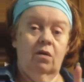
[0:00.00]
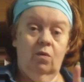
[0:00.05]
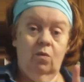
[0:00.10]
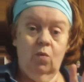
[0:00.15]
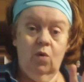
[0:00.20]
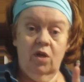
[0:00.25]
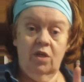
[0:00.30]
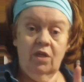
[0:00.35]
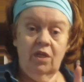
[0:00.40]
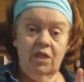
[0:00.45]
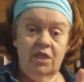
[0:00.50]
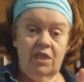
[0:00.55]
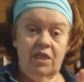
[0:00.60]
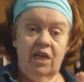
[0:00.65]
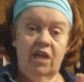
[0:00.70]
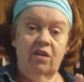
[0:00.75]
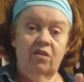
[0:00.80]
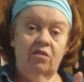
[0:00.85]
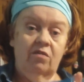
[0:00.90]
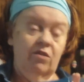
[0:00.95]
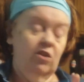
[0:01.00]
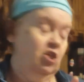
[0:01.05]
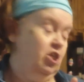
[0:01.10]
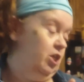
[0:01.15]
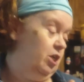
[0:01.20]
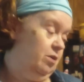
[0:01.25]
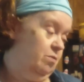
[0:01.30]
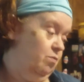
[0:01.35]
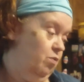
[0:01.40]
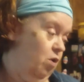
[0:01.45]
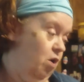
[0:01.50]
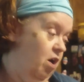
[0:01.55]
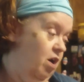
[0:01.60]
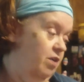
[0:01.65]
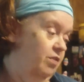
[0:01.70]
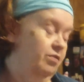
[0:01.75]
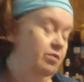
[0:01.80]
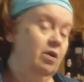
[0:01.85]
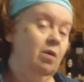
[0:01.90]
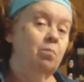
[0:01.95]
1 container of the chicken
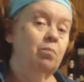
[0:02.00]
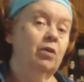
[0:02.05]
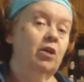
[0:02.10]
broth